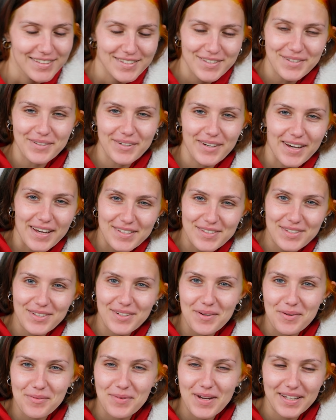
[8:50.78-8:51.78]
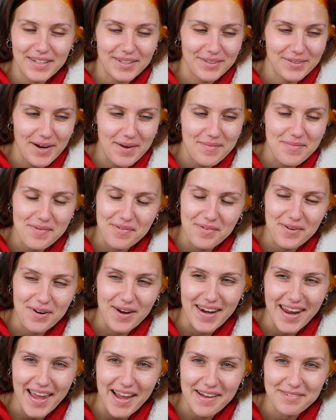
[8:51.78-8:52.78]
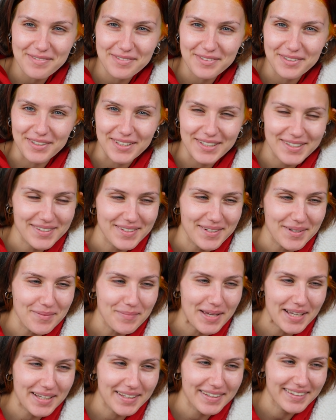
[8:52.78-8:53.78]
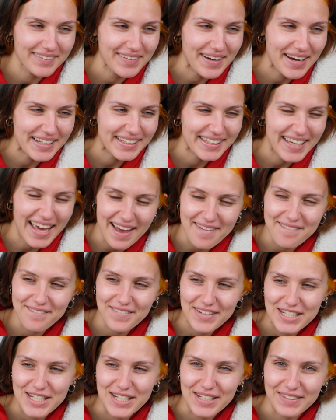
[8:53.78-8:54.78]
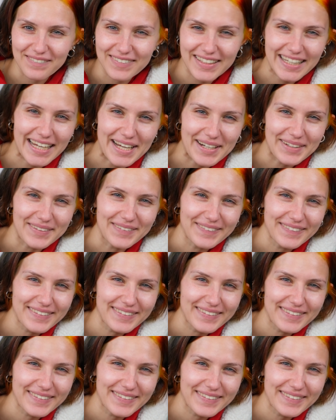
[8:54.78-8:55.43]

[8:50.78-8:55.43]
Soccer is gonna make a great before and after. It's gonna be a great catfishing video.